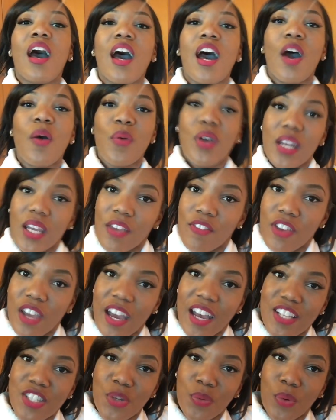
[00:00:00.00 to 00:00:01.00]
I want to give you
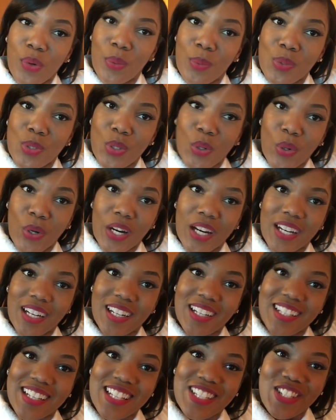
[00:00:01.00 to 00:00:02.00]
guys a room
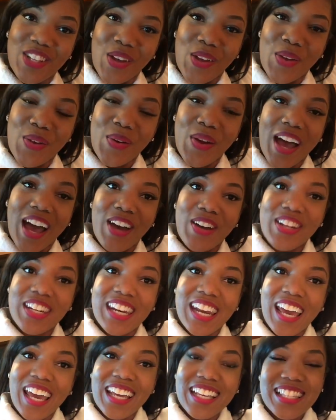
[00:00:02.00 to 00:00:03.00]
tour and show you how
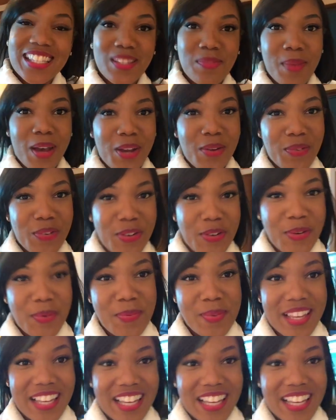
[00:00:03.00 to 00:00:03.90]
nice my room